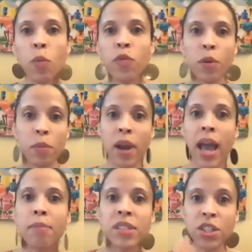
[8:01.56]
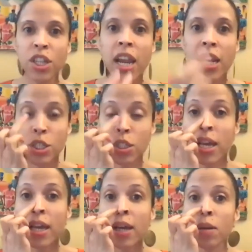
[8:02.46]
for perhaps a change
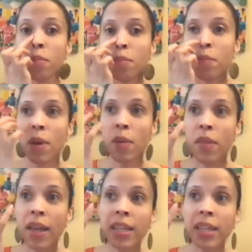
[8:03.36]
that